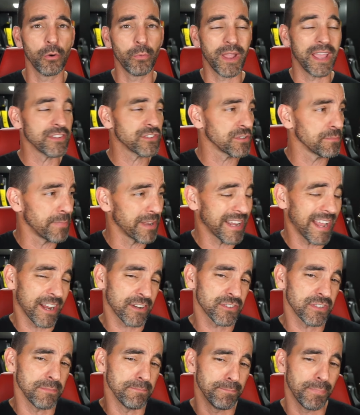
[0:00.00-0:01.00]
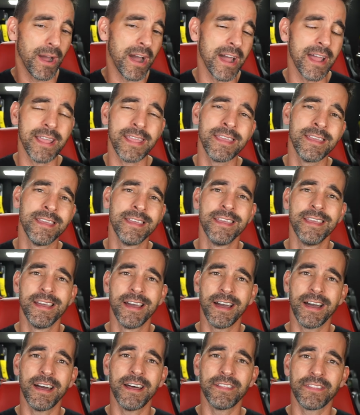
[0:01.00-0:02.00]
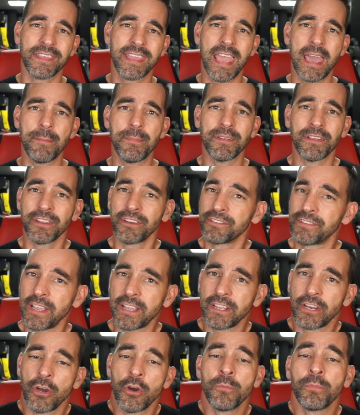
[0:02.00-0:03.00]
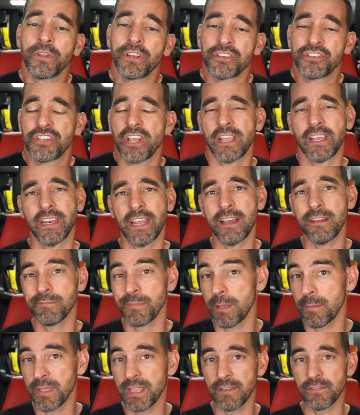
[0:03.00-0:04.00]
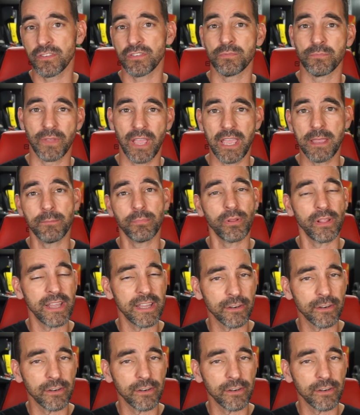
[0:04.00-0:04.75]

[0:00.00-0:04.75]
We had somebody actually buy the cabinet, going to take it home, going to check it out, maybe give us some gameplay.